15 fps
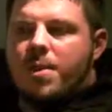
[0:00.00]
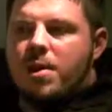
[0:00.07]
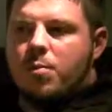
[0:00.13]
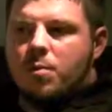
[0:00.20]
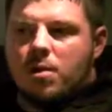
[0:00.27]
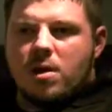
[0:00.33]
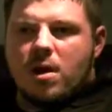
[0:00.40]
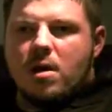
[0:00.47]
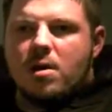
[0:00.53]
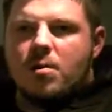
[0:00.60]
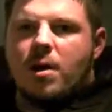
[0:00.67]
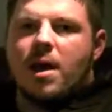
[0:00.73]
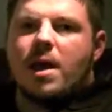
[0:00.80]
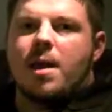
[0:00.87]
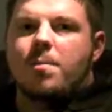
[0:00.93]
It will cut
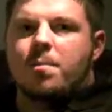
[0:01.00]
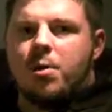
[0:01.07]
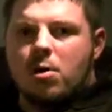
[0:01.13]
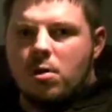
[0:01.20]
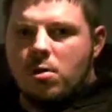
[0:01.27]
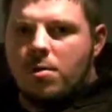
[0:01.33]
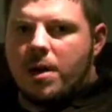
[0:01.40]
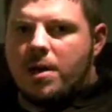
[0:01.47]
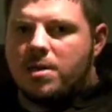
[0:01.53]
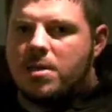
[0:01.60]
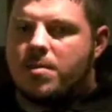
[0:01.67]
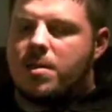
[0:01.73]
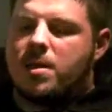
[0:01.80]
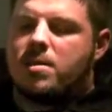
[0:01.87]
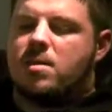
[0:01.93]
away and pull away
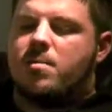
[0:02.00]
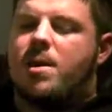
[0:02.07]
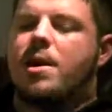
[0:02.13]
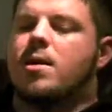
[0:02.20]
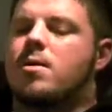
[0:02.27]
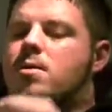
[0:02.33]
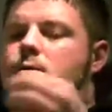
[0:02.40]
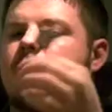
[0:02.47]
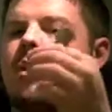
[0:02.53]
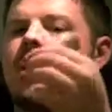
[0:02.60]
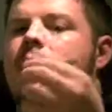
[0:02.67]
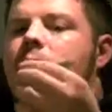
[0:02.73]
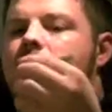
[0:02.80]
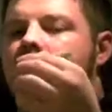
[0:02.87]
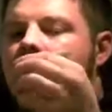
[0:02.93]
some of that tobacco.
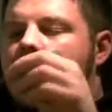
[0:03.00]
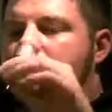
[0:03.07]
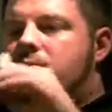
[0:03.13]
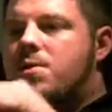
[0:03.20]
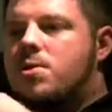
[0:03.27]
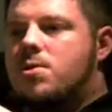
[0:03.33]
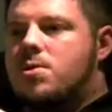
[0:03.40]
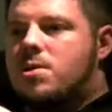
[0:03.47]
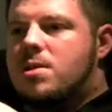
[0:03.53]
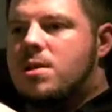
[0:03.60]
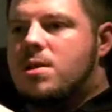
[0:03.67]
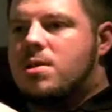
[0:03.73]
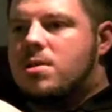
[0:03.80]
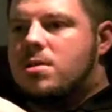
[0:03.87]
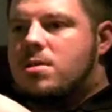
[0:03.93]
Now, I've used
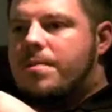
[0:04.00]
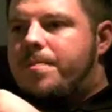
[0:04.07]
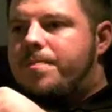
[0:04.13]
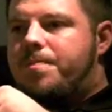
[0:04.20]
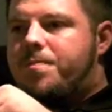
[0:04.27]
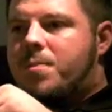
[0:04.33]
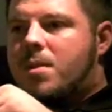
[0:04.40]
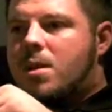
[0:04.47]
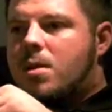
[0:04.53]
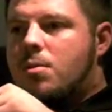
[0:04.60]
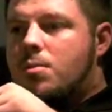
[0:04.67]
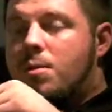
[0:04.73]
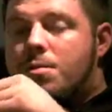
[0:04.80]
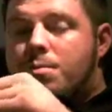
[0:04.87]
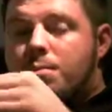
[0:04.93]
this
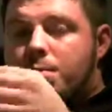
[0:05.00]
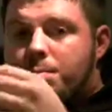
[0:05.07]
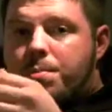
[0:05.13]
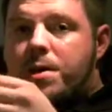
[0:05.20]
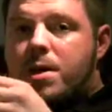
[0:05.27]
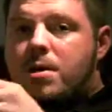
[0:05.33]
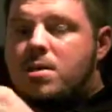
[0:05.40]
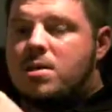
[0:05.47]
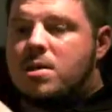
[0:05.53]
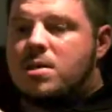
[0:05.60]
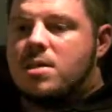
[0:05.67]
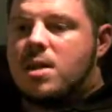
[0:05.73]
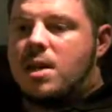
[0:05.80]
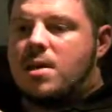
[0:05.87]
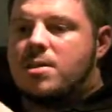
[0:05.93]
with pretty good
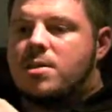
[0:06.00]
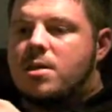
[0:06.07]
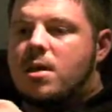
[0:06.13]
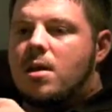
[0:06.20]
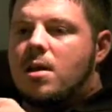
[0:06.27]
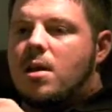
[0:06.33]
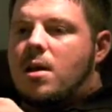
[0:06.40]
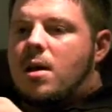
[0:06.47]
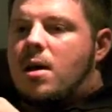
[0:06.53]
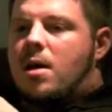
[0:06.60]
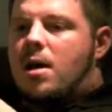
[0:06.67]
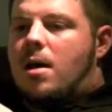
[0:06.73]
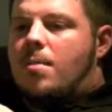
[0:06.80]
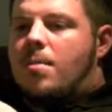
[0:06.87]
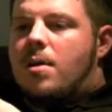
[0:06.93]
success.
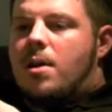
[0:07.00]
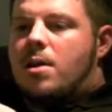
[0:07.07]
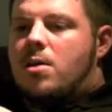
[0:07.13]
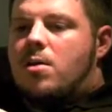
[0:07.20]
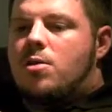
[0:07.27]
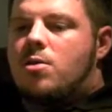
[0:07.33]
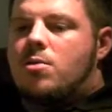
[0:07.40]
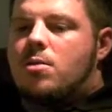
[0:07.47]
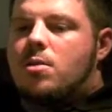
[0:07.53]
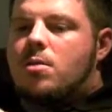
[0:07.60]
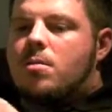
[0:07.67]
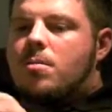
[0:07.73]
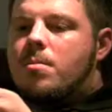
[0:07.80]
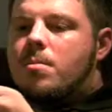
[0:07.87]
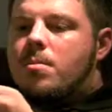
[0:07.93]
You know, you
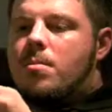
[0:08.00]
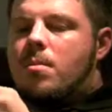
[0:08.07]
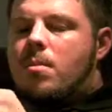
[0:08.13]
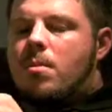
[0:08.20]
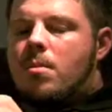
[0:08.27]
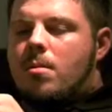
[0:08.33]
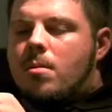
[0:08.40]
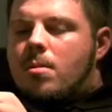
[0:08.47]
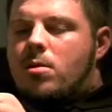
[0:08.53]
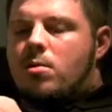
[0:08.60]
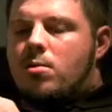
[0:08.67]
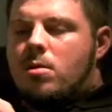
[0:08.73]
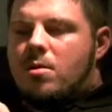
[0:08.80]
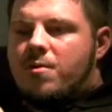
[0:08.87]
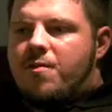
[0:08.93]
can
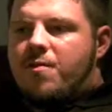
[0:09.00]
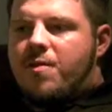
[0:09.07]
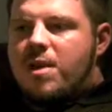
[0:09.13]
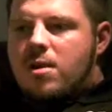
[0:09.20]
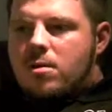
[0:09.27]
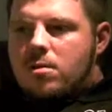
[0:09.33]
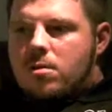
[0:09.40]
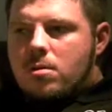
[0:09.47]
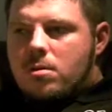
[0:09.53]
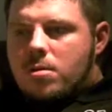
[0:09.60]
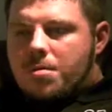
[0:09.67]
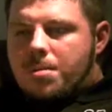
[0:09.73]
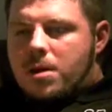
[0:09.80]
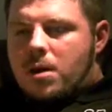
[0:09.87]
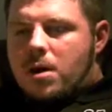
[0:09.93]
feel
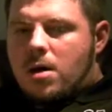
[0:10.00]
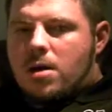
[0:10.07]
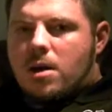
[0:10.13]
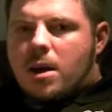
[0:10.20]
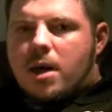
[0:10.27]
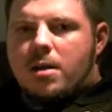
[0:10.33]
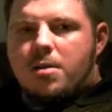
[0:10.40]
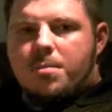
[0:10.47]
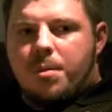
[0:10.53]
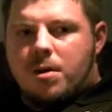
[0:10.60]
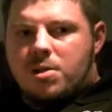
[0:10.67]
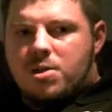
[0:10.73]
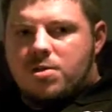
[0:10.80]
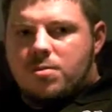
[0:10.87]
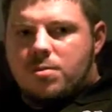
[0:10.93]
the plug, and you
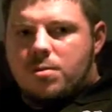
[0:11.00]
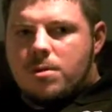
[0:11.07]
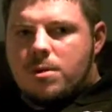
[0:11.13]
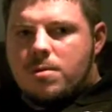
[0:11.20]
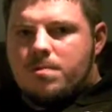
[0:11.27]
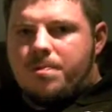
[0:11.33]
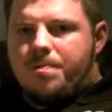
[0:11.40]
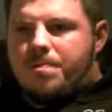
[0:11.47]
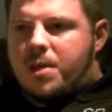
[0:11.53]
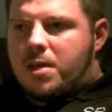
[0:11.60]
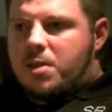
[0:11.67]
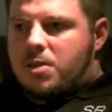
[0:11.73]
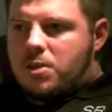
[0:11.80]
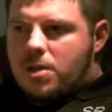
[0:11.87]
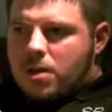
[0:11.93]
punch through it,
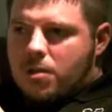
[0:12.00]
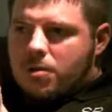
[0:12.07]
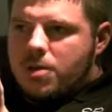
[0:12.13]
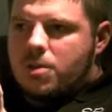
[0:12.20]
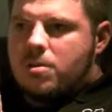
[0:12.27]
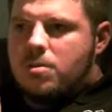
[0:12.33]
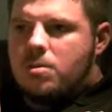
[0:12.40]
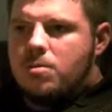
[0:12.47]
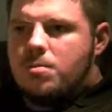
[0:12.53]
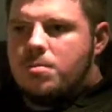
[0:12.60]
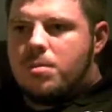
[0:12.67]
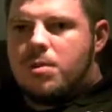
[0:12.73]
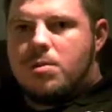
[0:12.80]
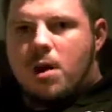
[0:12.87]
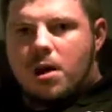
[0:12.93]
and
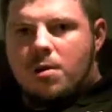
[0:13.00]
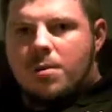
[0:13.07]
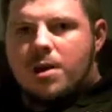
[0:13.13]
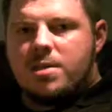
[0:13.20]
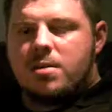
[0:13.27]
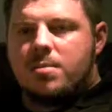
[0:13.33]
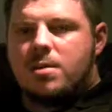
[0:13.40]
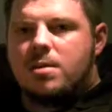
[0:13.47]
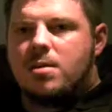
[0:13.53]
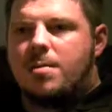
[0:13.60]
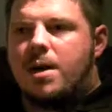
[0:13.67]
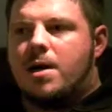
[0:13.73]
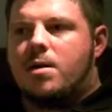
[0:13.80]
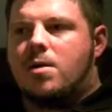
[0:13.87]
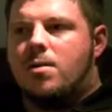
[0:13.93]
you cut away some of the
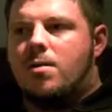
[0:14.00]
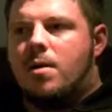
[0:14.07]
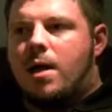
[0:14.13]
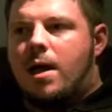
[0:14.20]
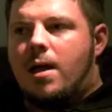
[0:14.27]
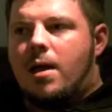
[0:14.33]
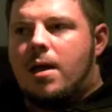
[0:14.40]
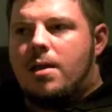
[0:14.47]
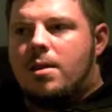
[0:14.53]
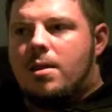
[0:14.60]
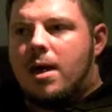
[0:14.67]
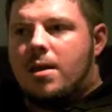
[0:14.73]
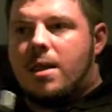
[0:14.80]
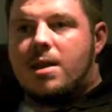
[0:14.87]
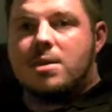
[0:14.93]
tobacco, and
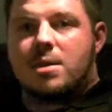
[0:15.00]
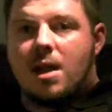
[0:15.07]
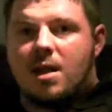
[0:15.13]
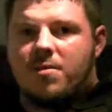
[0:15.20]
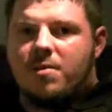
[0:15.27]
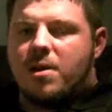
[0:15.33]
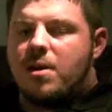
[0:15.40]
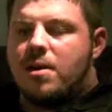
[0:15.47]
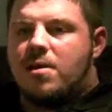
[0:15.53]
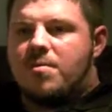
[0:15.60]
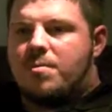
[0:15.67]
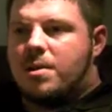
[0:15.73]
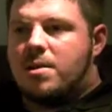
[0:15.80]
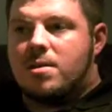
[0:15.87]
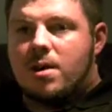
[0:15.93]
that's kind of it.
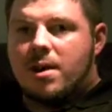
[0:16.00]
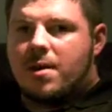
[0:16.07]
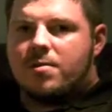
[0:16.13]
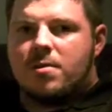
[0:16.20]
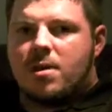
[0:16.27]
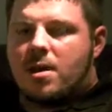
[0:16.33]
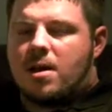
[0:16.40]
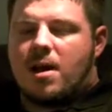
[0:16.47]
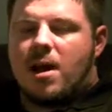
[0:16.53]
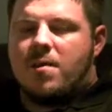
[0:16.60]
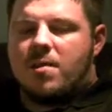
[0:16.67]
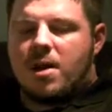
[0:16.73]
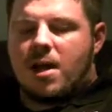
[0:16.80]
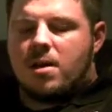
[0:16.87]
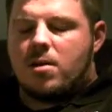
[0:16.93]
I've been done after that. I
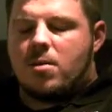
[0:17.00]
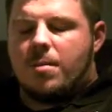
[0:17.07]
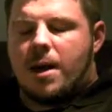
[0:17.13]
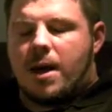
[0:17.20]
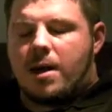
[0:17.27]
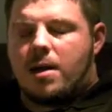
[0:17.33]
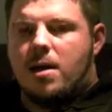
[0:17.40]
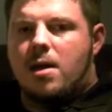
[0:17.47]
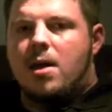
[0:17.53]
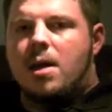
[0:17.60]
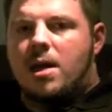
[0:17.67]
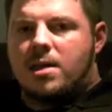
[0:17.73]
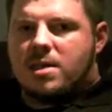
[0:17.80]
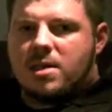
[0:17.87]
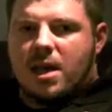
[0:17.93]
haven't had to go back
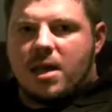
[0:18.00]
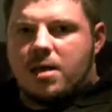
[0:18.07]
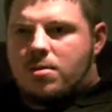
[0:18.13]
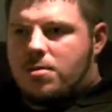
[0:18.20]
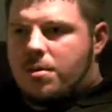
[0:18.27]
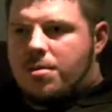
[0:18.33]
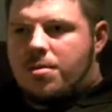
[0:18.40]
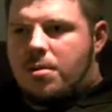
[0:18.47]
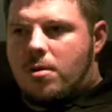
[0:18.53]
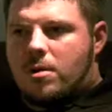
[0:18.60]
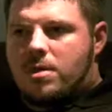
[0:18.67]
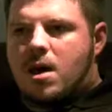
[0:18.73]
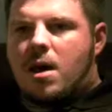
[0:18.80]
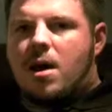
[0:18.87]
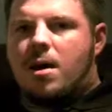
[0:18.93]
a second or a
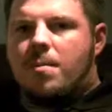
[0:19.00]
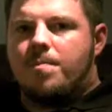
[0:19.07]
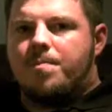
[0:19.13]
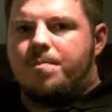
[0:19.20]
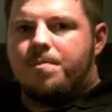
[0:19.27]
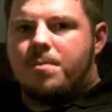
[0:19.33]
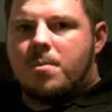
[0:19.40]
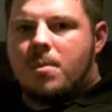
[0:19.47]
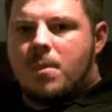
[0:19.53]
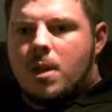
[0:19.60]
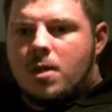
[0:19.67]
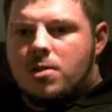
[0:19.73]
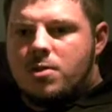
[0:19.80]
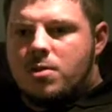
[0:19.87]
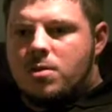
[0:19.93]
third time
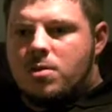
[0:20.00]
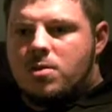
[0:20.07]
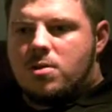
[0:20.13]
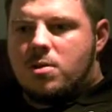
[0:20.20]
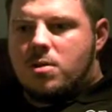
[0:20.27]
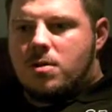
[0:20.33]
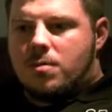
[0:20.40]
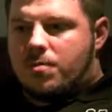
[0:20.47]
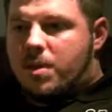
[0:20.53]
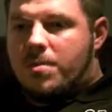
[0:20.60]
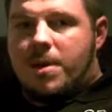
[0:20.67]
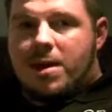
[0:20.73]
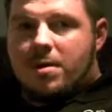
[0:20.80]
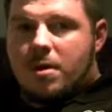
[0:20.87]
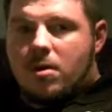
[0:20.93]
to
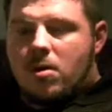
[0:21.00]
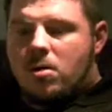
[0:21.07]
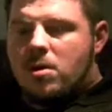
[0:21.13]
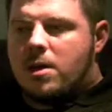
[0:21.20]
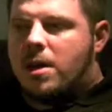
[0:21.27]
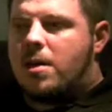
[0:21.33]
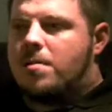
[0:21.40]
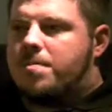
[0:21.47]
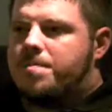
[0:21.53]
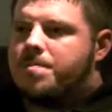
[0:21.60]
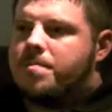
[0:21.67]
remount that hole again.